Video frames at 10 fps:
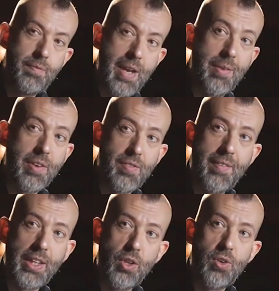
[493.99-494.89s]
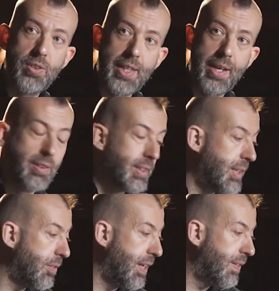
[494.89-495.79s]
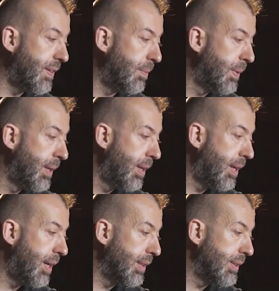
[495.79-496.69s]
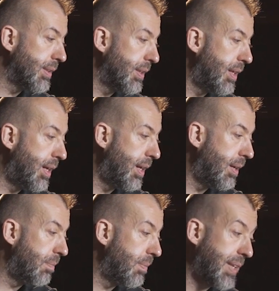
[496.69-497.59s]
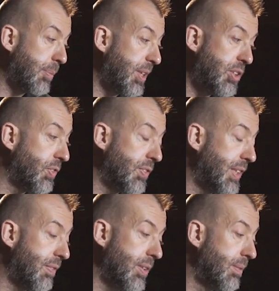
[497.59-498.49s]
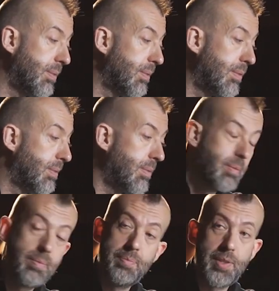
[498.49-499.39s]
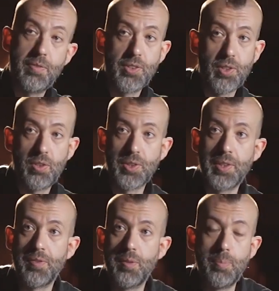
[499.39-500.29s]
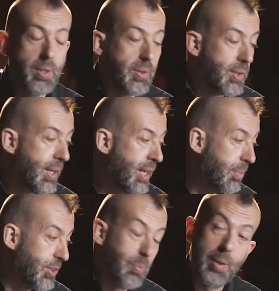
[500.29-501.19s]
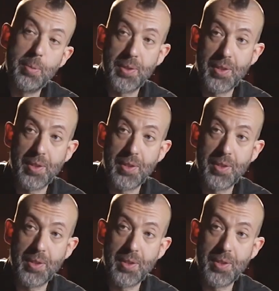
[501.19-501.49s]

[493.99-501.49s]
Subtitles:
very, very long tails in the reverb. And they'll be useful for different songs and different moods, but some people are